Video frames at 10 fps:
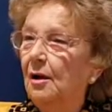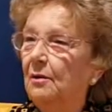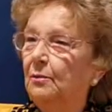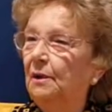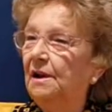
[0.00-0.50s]

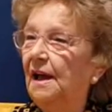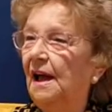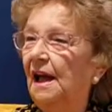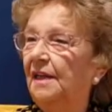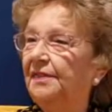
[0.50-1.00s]
Well,
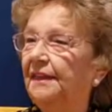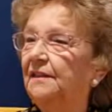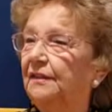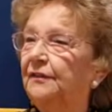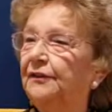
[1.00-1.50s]
I
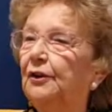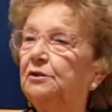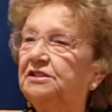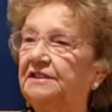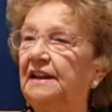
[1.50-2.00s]
think the
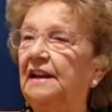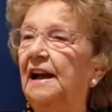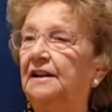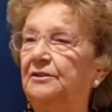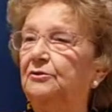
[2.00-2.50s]
first thing I
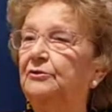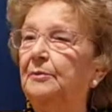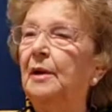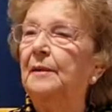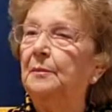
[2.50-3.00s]
can
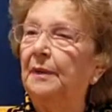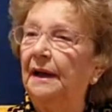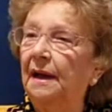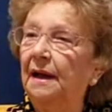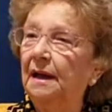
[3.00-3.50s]
remember
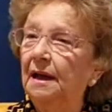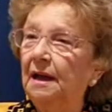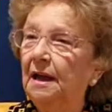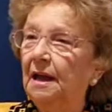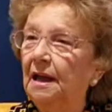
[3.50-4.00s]

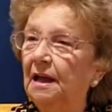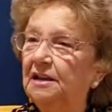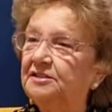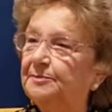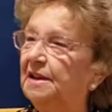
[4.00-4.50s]

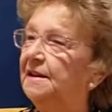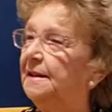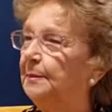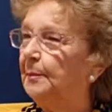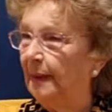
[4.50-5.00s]
is being
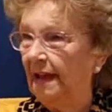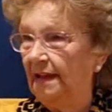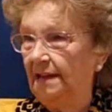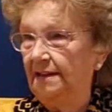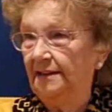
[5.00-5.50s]
in bed